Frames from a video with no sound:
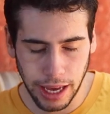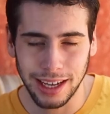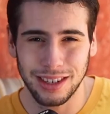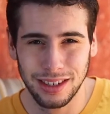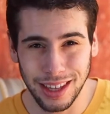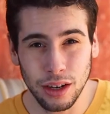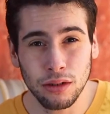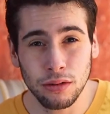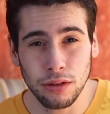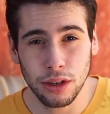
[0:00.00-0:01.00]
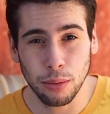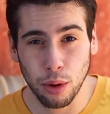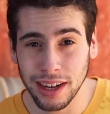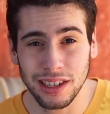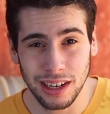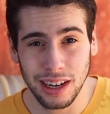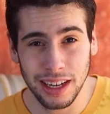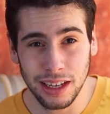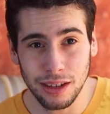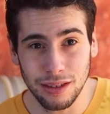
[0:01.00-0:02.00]
it's still
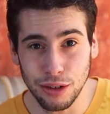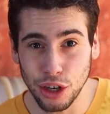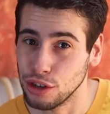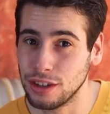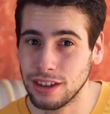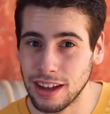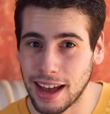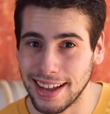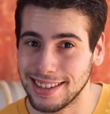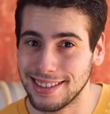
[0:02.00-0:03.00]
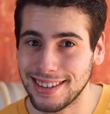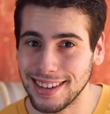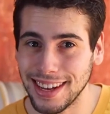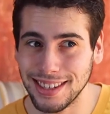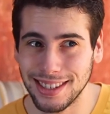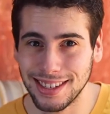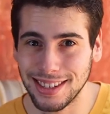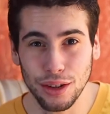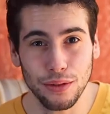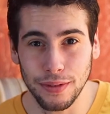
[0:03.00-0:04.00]
surprisingly good and it's
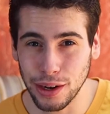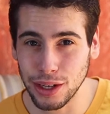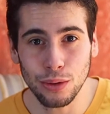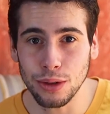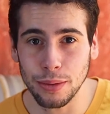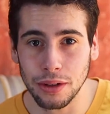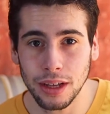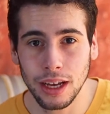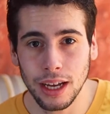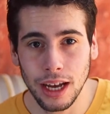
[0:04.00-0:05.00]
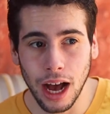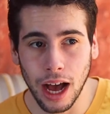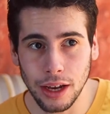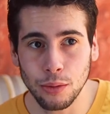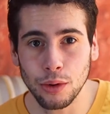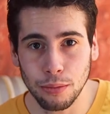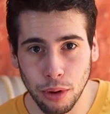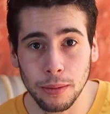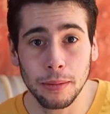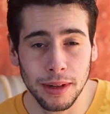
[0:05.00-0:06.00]
still very usable. I would
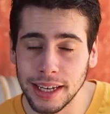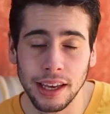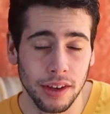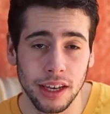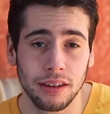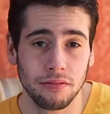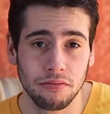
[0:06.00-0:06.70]
probably give it